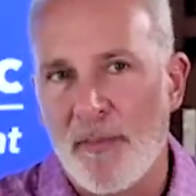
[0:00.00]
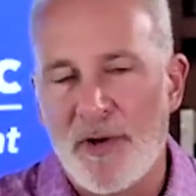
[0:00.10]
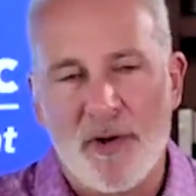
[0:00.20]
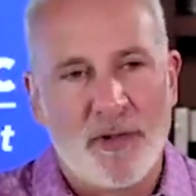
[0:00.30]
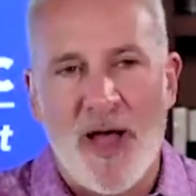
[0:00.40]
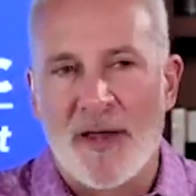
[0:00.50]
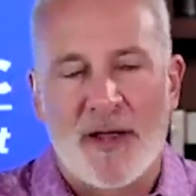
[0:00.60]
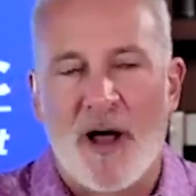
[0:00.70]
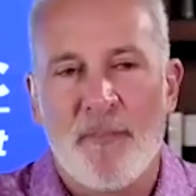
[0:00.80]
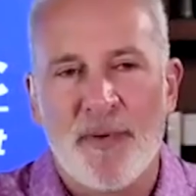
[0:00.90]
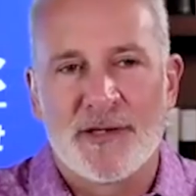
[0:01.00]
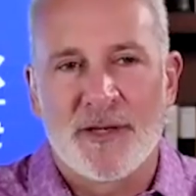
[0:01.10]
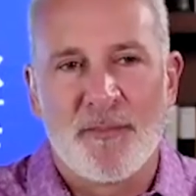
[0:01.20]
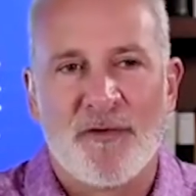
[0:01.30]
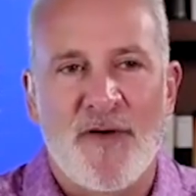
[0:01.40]
I mean, there are a lot of
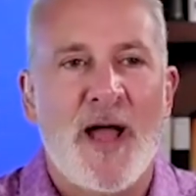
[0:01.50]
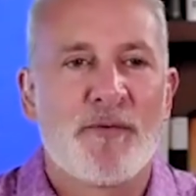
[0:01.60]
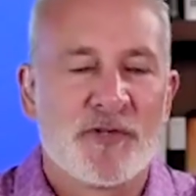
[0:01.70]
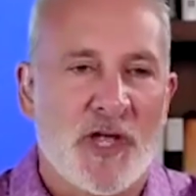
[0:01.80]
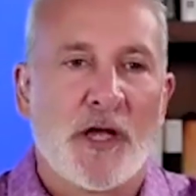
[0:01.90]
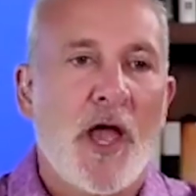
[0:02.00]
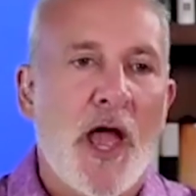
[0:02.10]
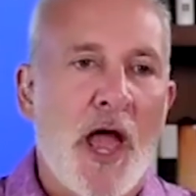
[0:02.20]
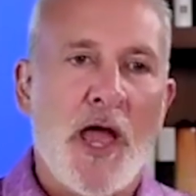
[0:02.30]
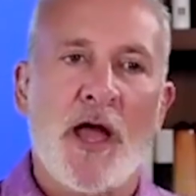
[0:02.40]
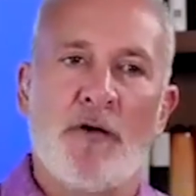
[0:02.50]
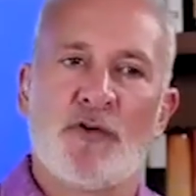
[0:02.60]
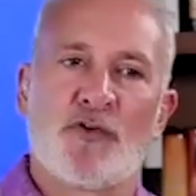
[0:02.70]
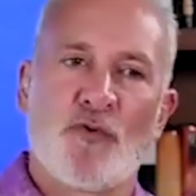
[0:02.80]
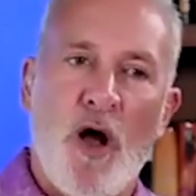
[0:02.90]
companies. I mean, if I was like, hey, I
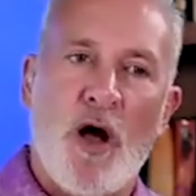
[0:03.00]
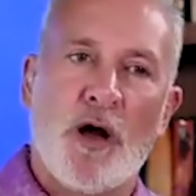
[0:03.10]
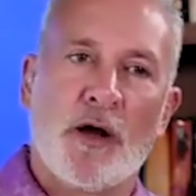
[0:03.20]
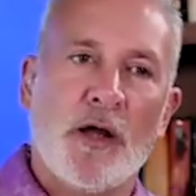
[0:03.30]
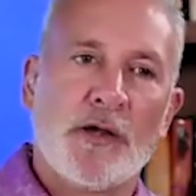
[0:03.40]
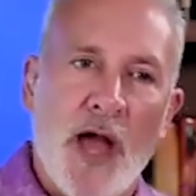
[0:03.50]
was wrong.